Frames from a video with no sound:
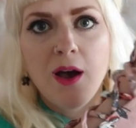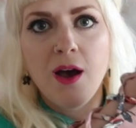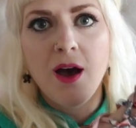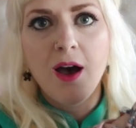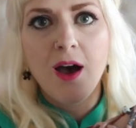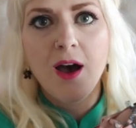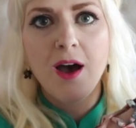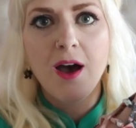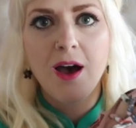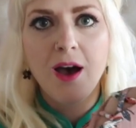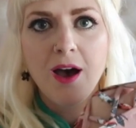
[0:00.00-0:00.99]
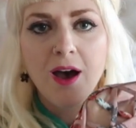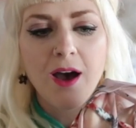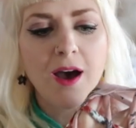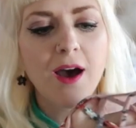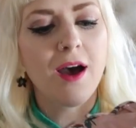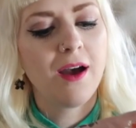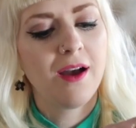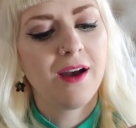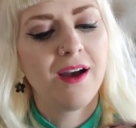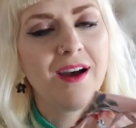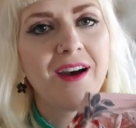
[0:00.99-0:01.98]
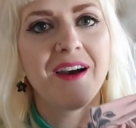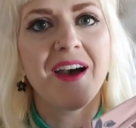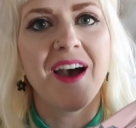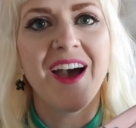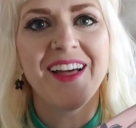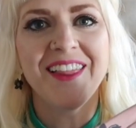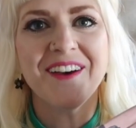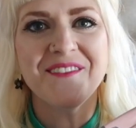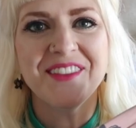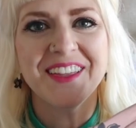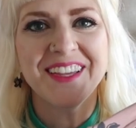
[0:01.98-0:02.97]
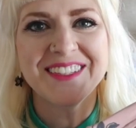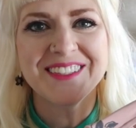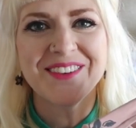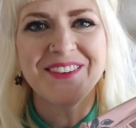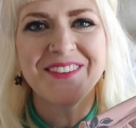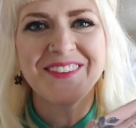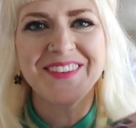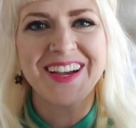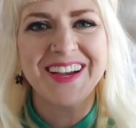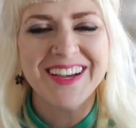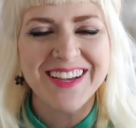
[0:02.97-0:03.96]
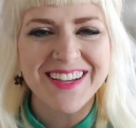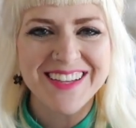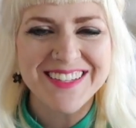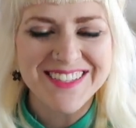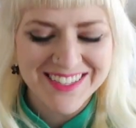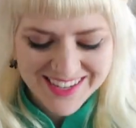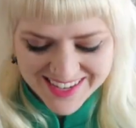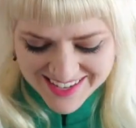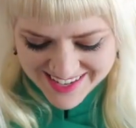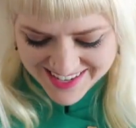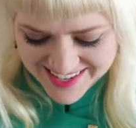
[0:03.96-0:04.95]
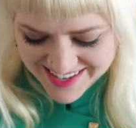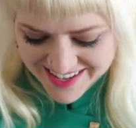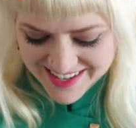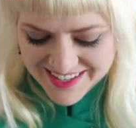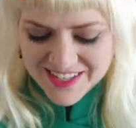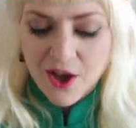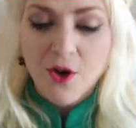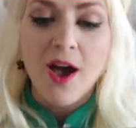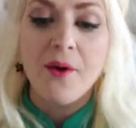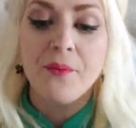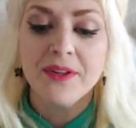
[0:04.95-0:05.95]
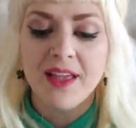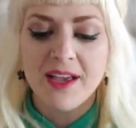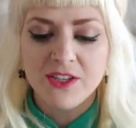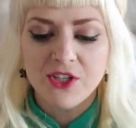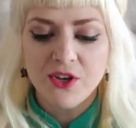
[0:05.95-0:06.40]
Oh, I love this so much. So I would like